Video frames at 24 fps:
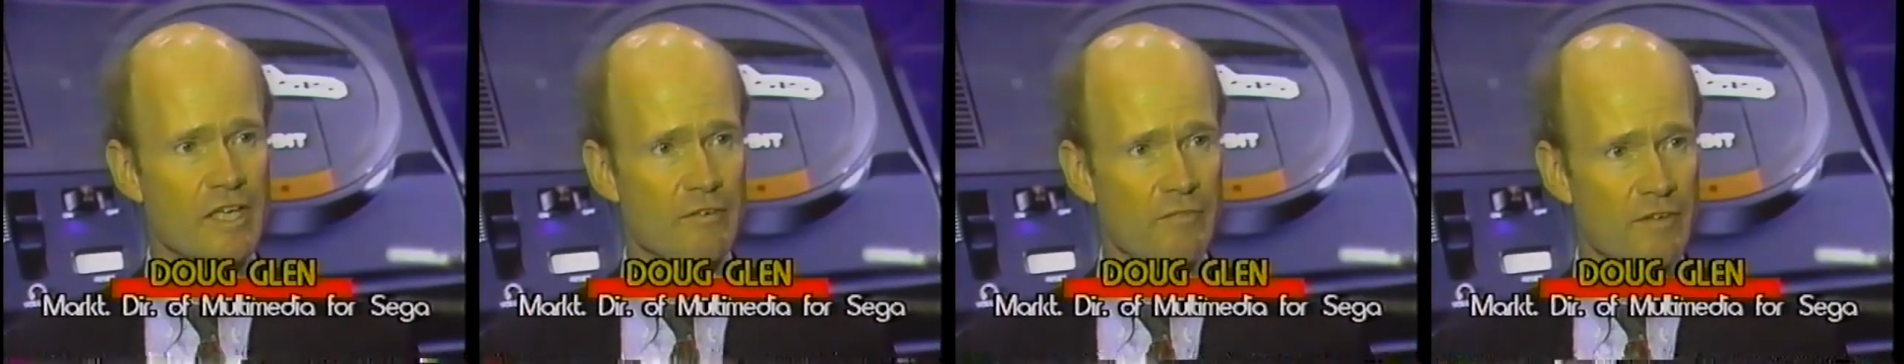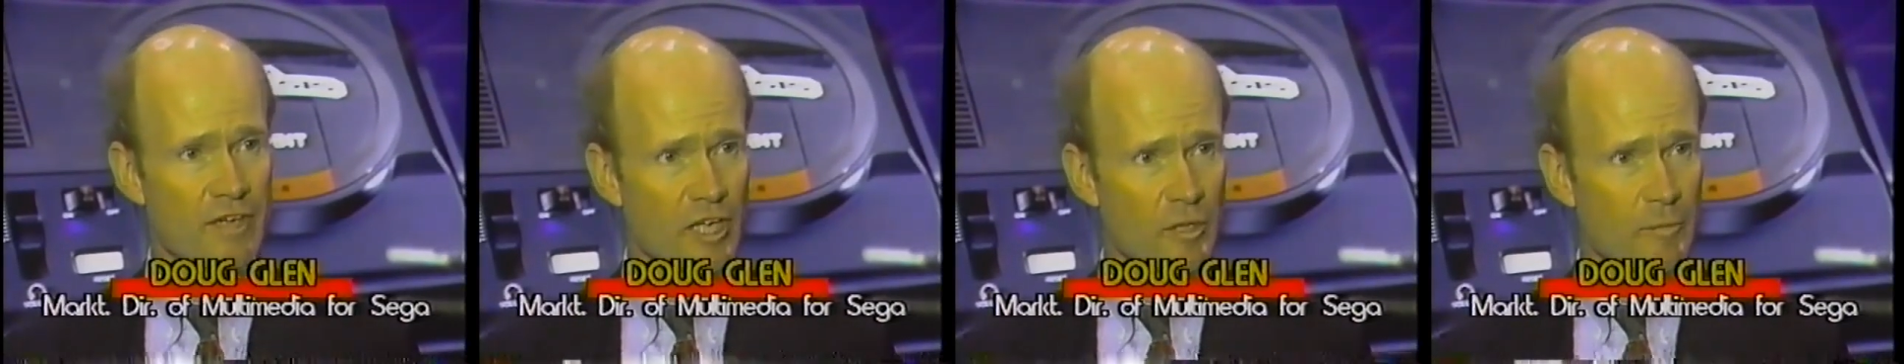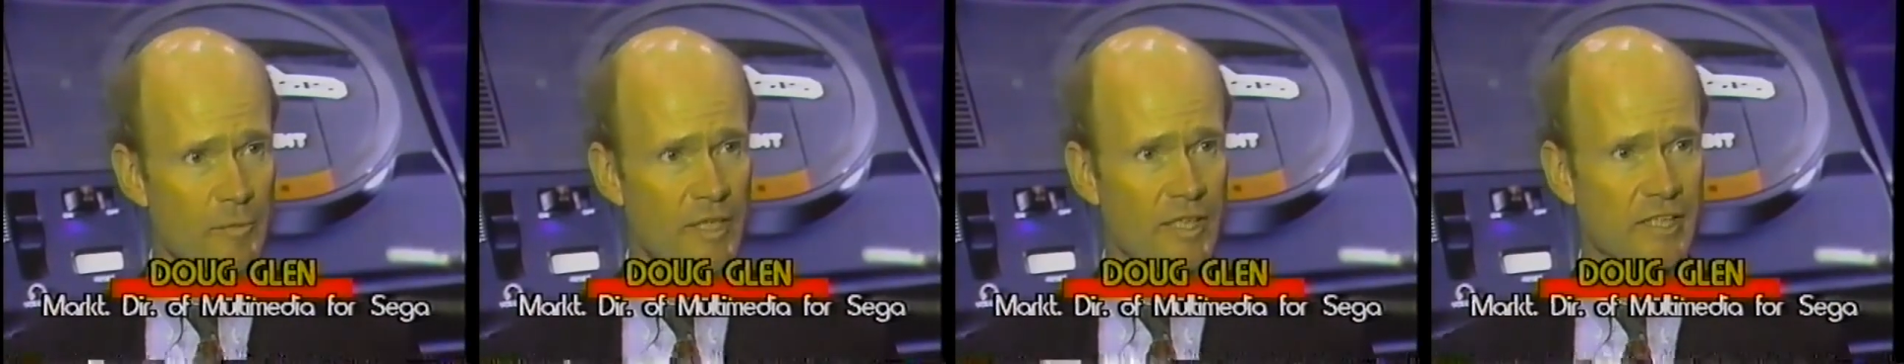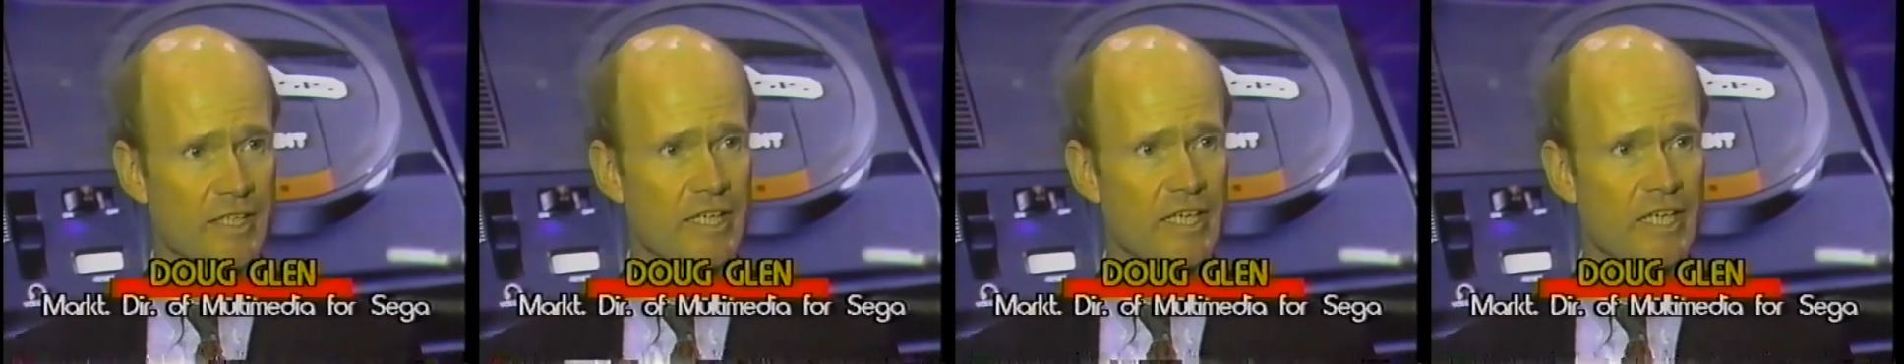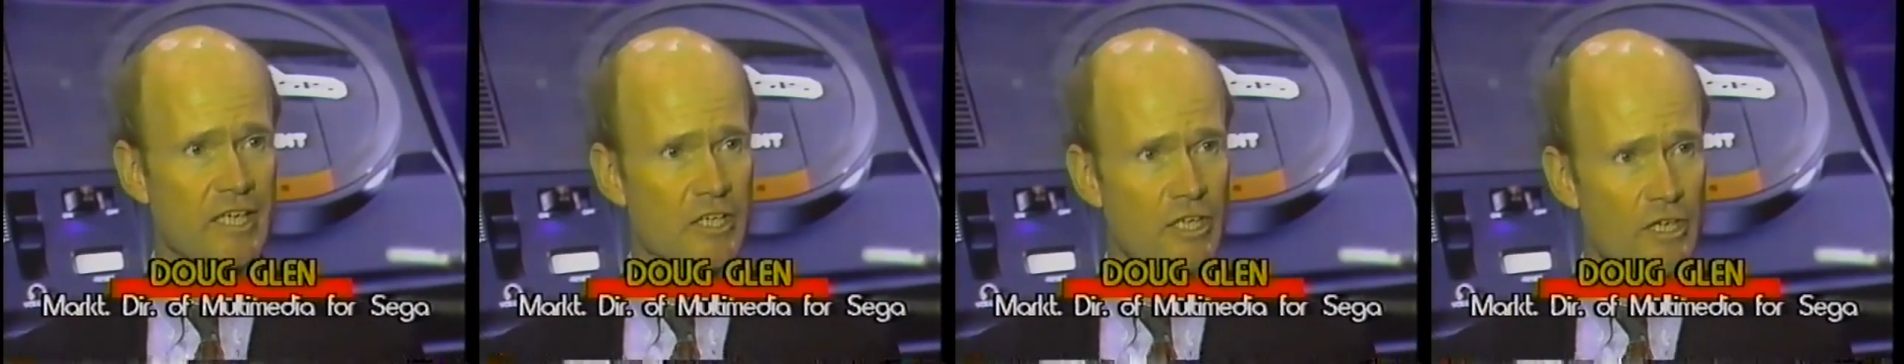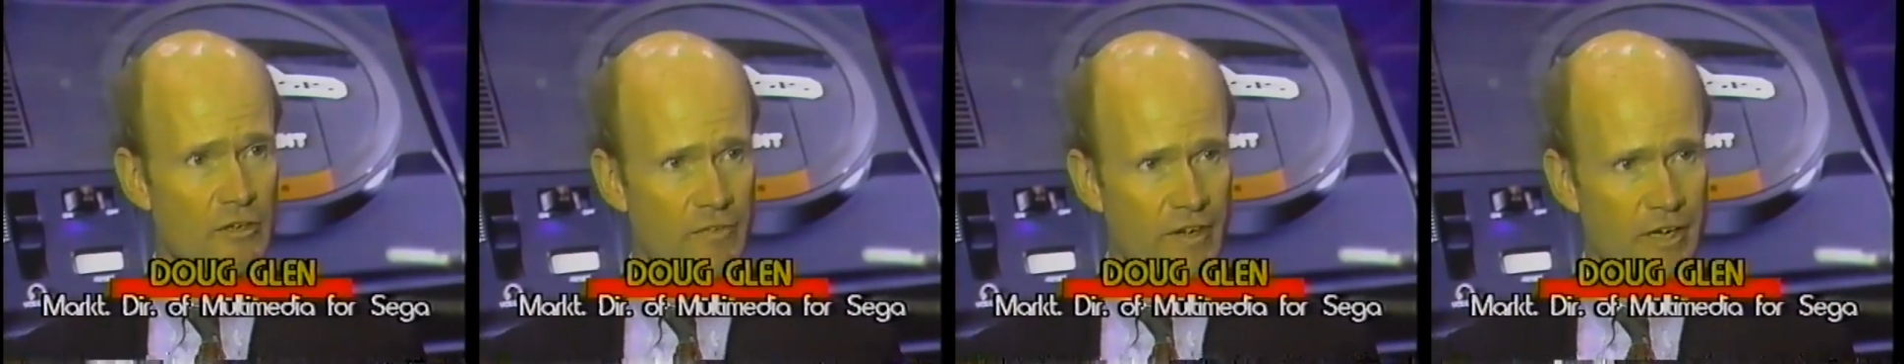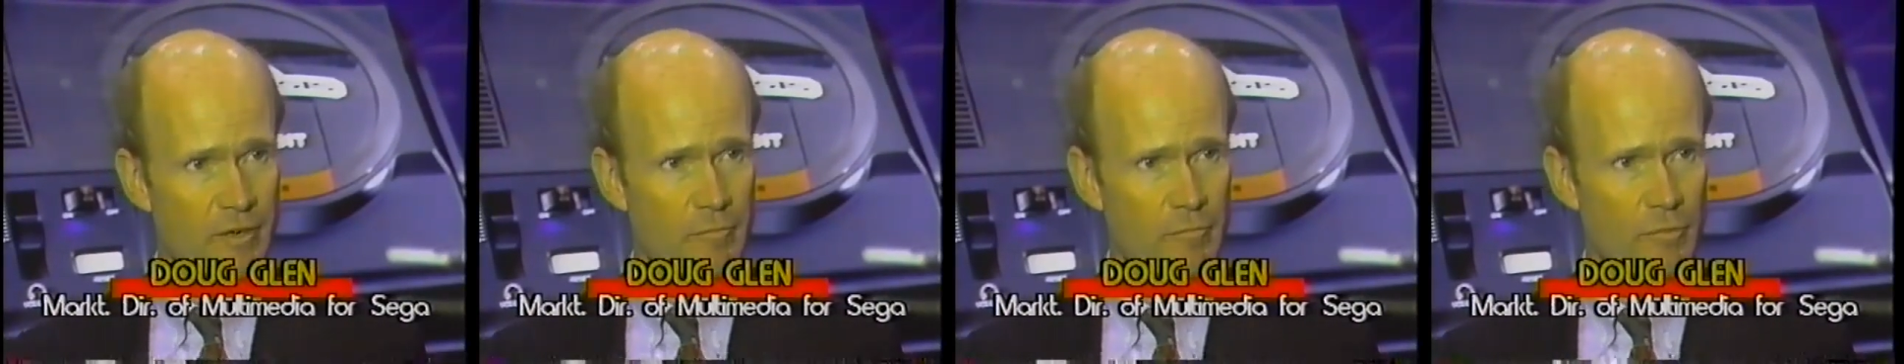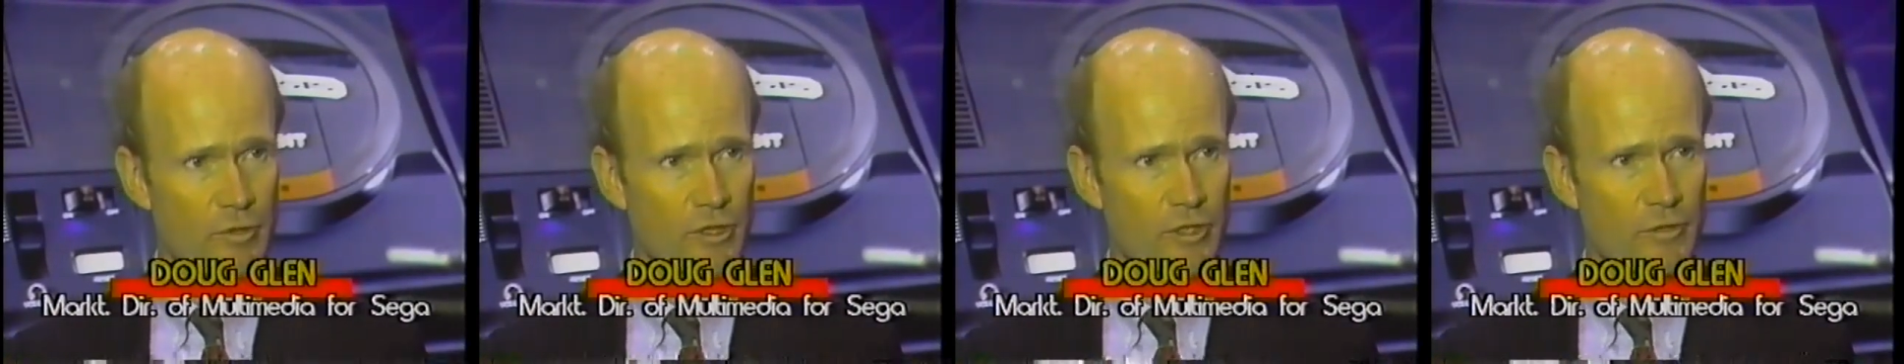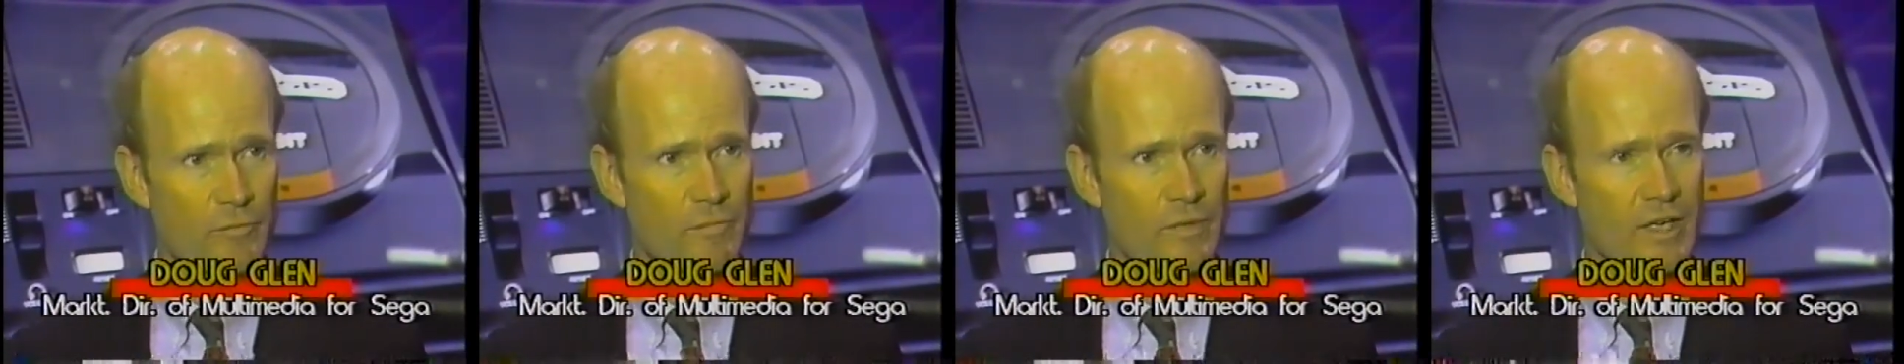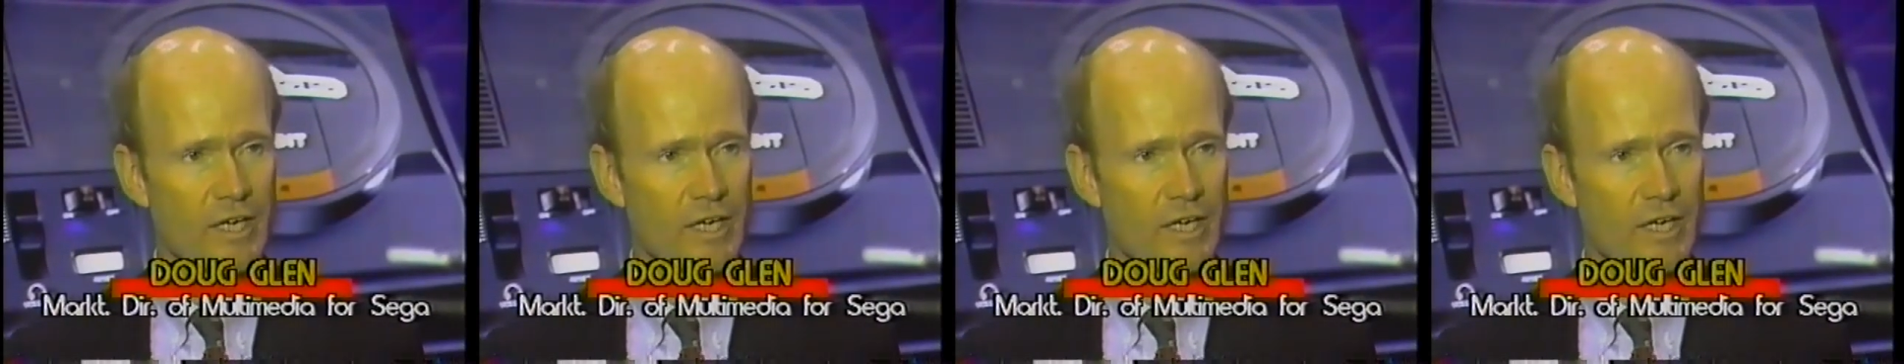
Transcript: availability in November